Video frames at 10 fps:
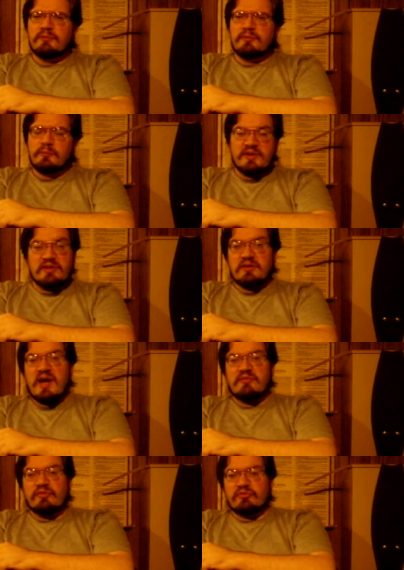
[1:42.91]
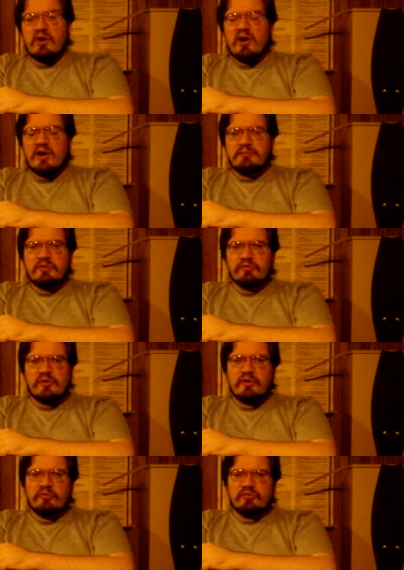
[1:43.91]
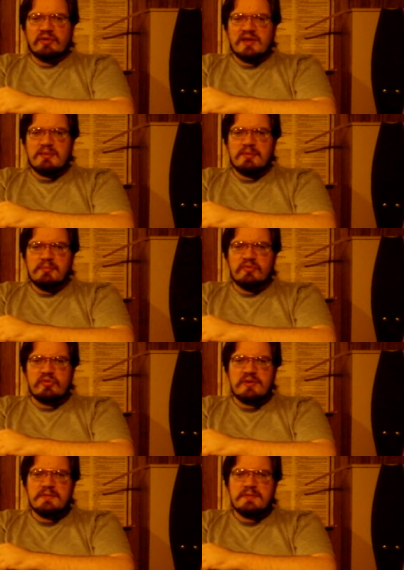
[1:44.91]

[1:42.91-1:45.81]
when you have the time, because they constantly keep you busy,